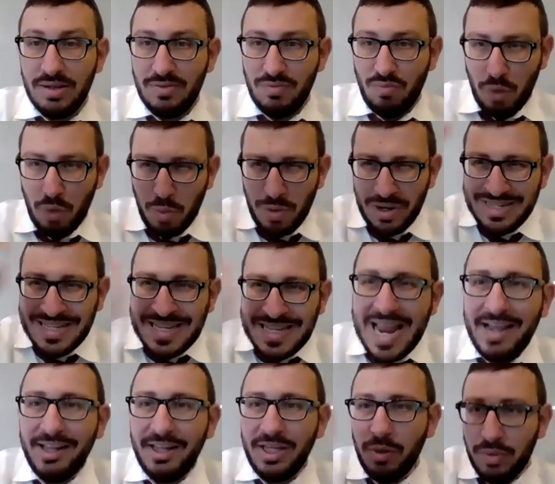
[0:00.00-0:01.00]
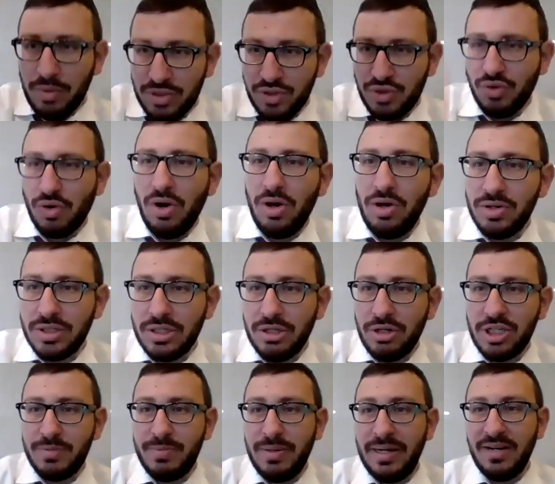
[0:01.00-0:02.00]
We want daily withdrawal, so to
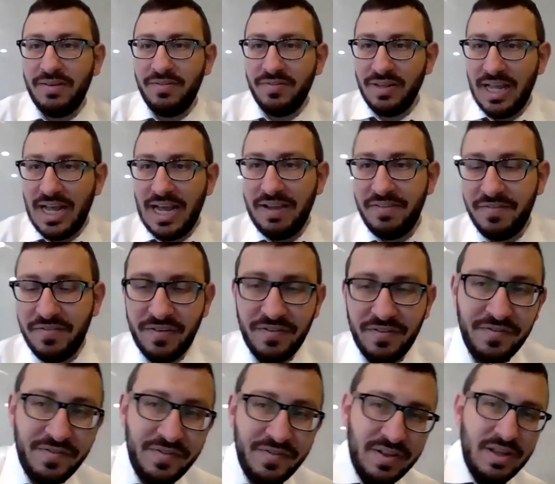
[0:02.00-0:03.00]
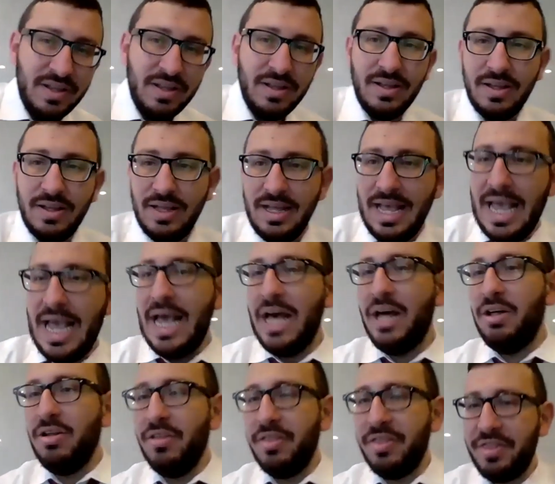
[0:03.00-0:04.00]
speak, of life, of
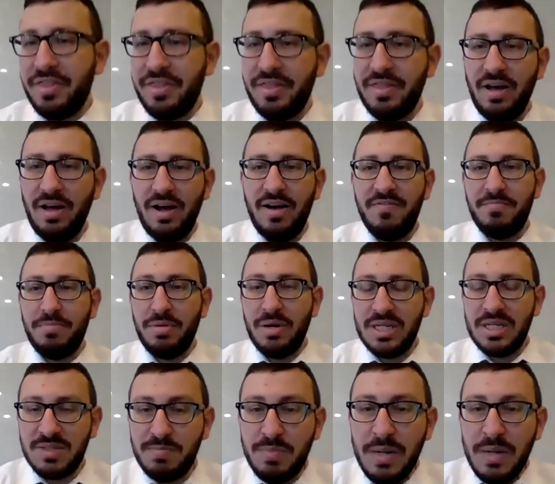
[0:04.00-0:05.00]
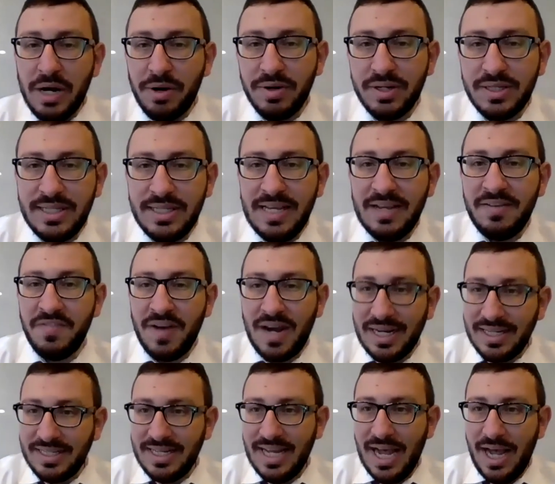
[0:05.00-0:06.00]
health, of prosperity and
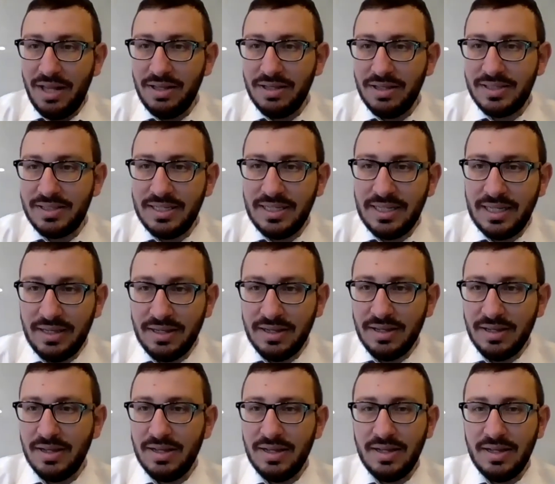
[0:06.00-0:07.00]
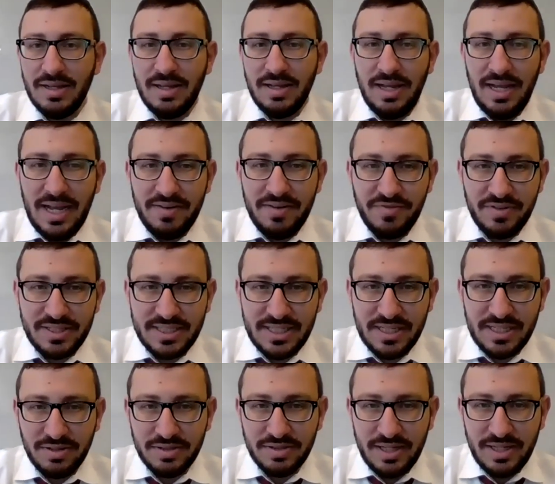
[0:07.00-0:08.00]
vitality every
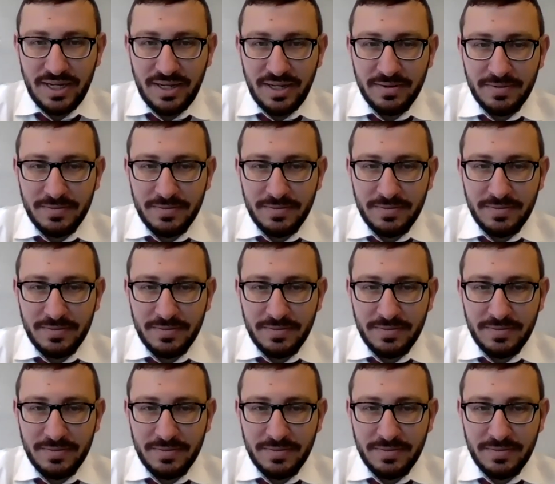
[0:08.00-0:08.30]
single day.